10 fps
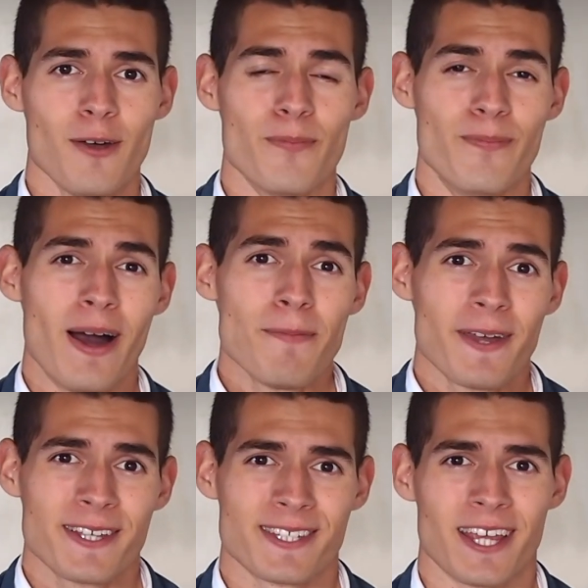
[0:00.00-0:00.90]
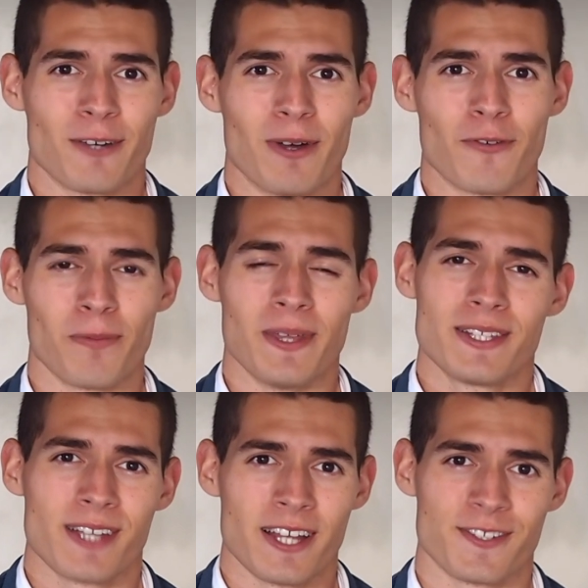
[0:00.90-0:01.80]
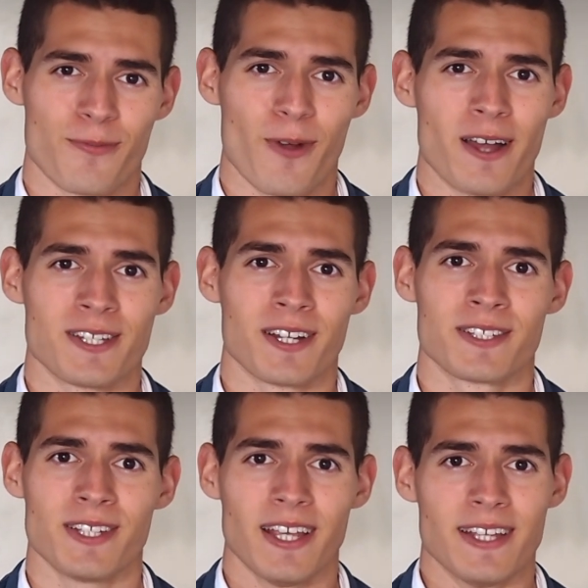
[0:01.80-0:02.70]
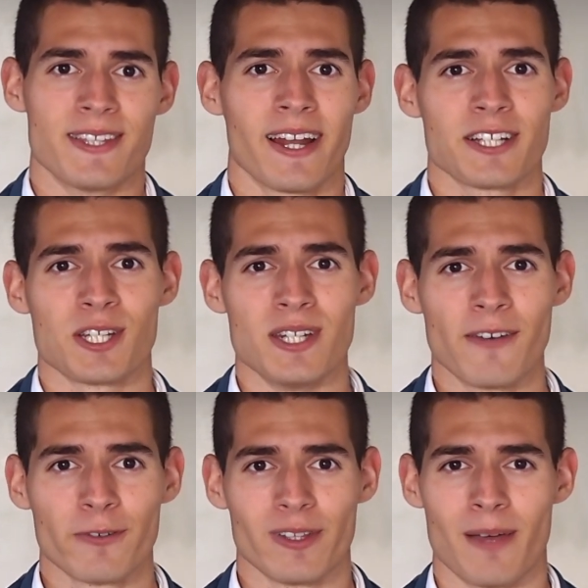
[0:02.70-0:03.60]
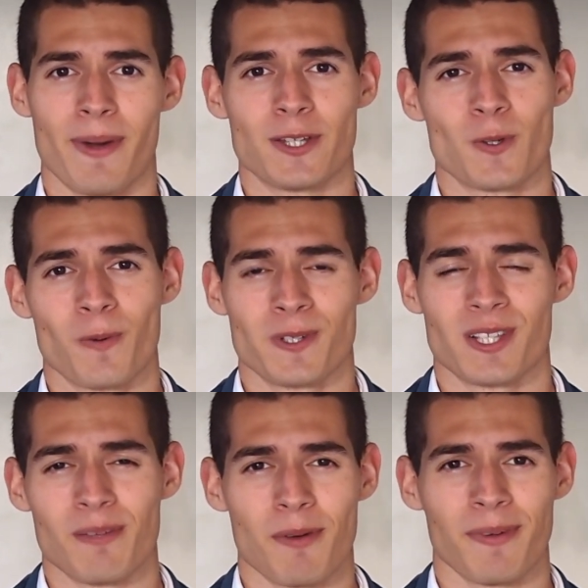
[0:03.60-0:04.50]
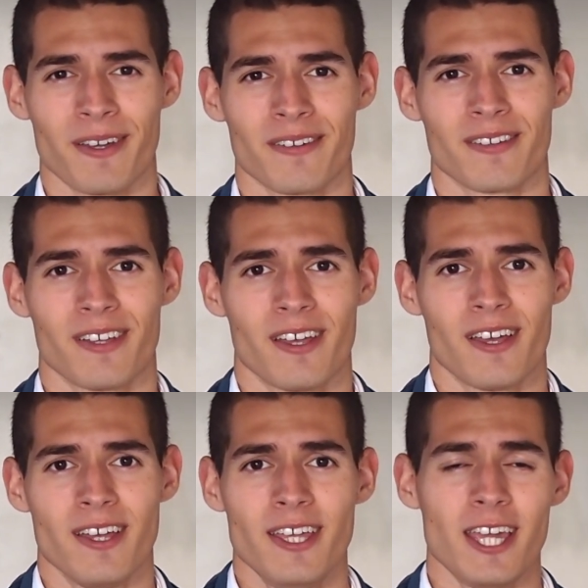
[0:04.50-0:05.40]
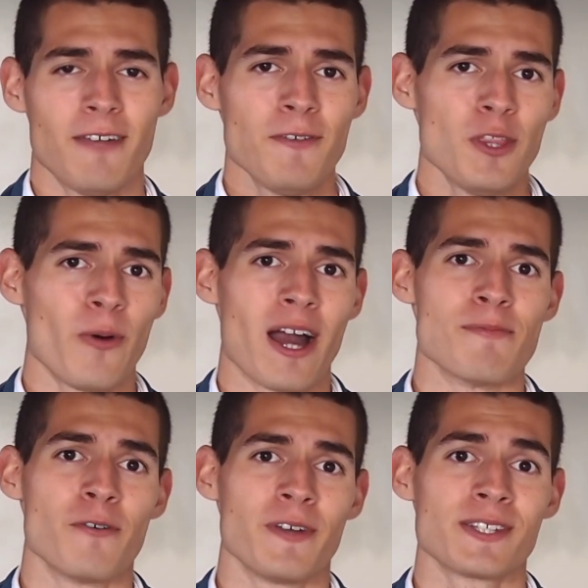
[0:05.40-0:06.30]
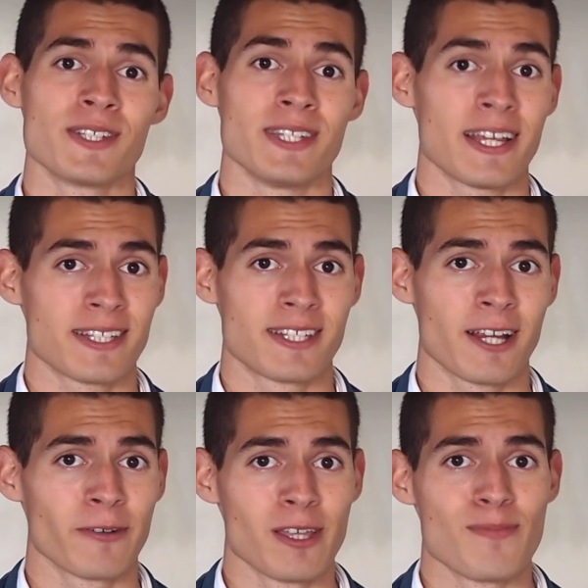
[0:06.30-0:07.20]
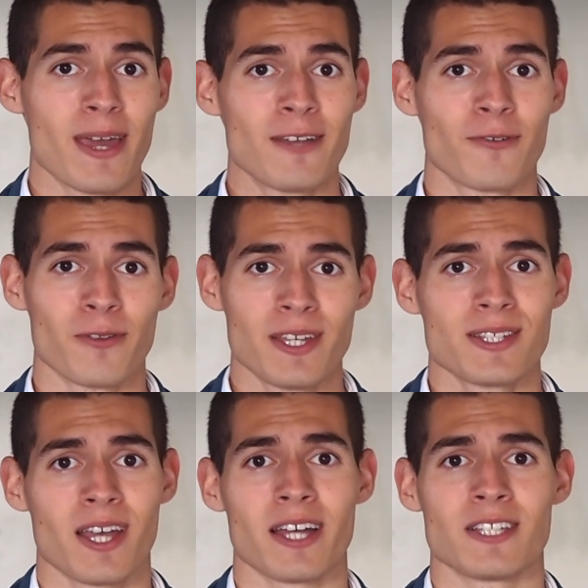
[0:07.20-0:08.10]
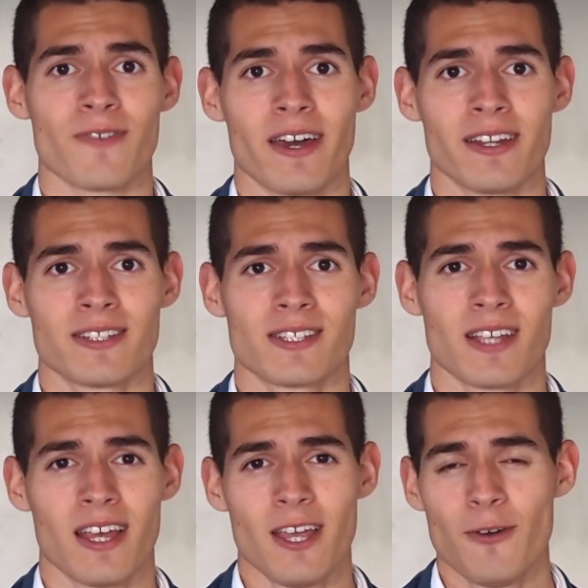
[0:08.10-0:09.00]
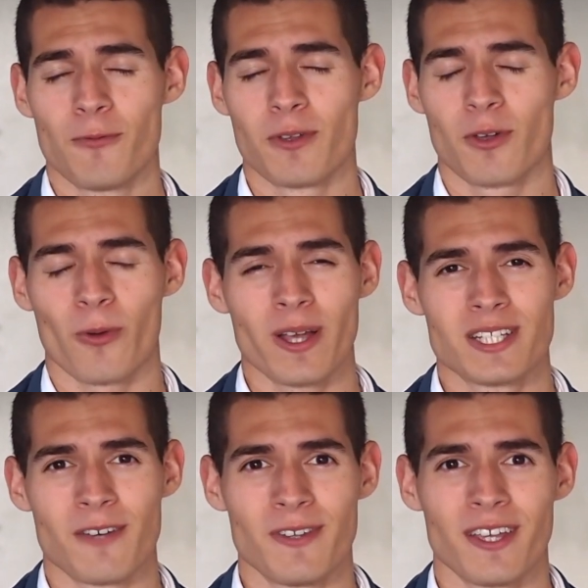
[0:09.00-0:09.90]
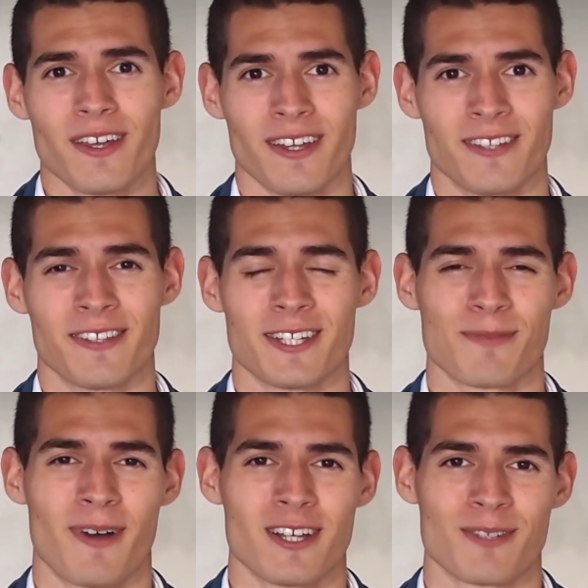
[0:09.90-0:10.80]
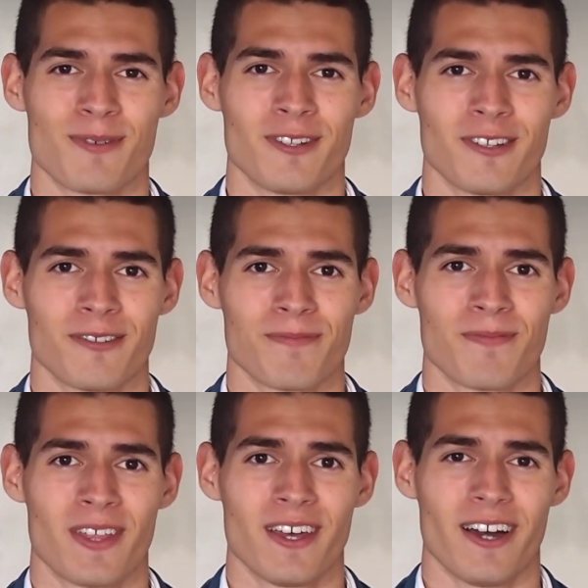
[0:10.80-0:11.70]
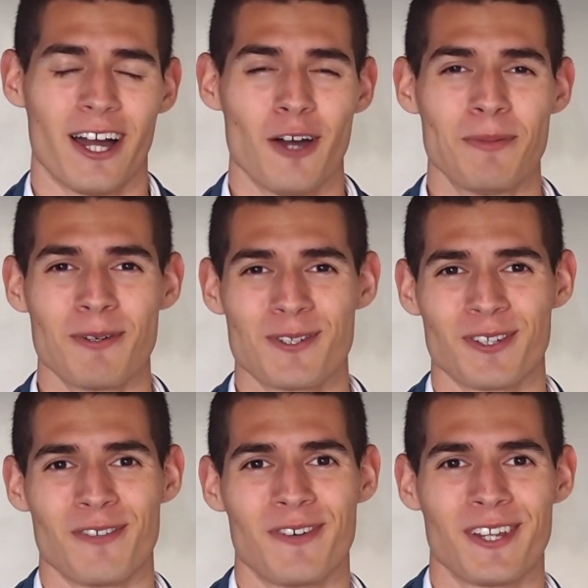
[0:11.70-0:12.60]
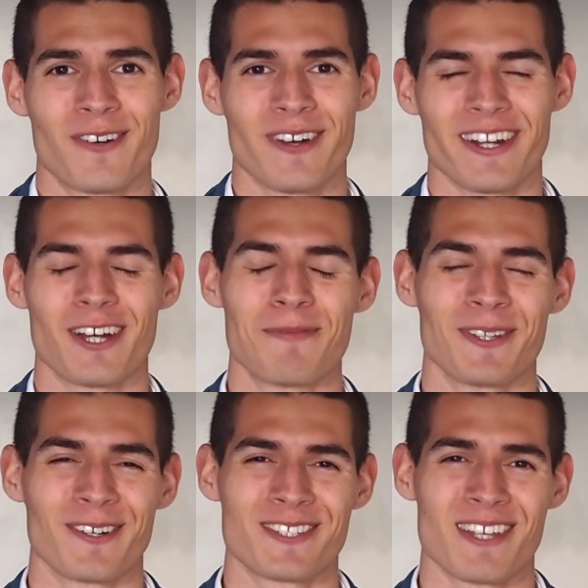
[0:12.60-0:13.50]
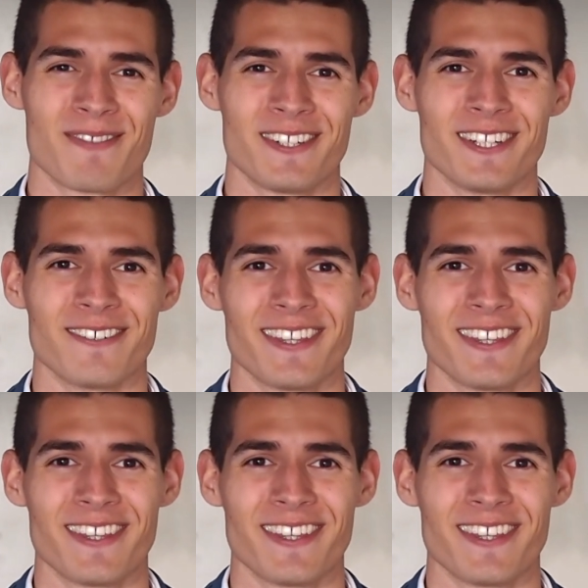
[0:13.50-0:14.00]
My biggest takeaway from these kinds of projects is that I should never let my tools limit me. Even though iMovie isn't necessarily made for these kinds of edits, with creativity anything is possible. I hope you enjoyed the video and I hope you learned something new.